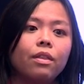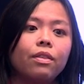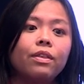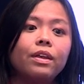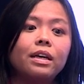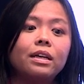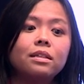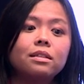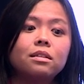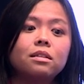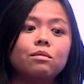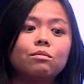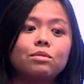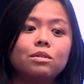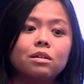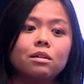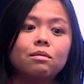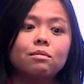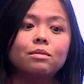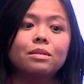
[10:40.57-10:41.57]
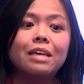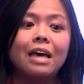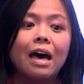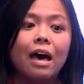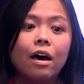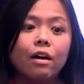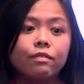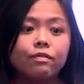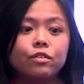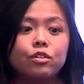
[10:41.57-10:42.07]
these symptoms
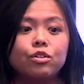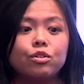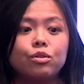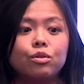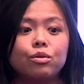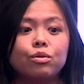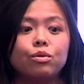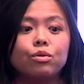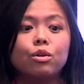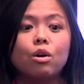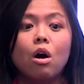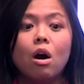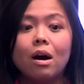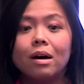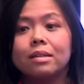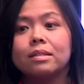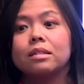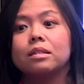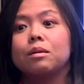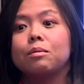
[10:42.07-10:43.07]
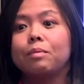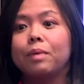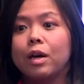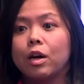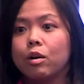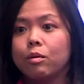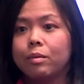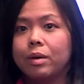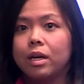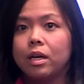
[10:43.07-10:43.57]
have to cause an
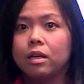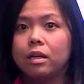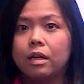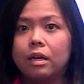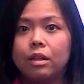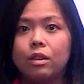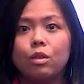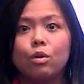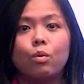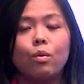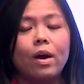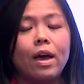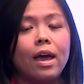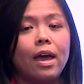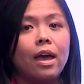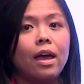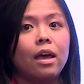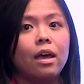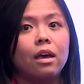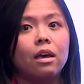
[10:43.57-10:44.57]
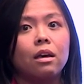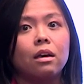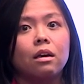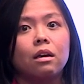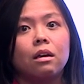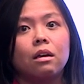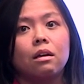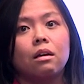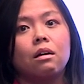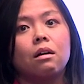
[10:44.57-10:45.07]
impairment in the way
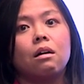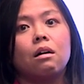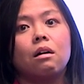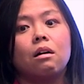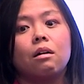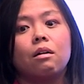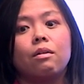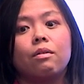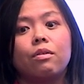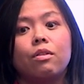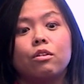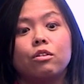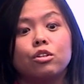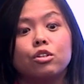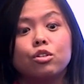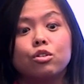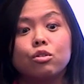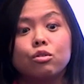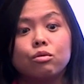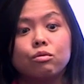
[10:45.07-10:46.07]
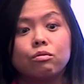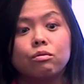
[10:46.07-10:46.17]
uh, there's